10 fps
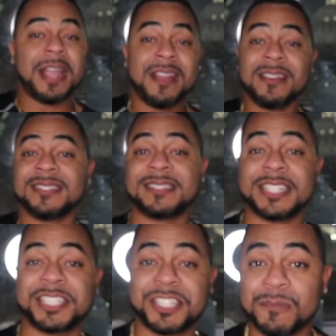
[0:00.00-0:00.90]
Erica
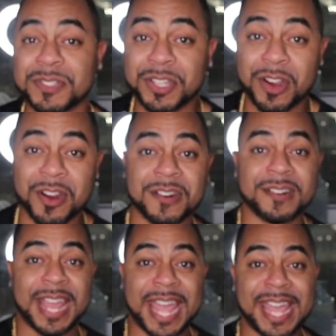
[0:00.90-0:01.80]
says she was
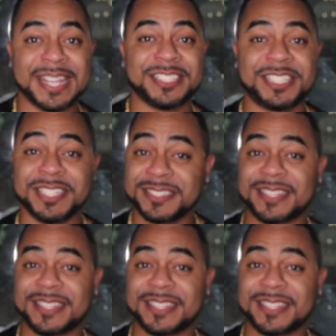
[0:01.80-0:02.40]
hurt, and she's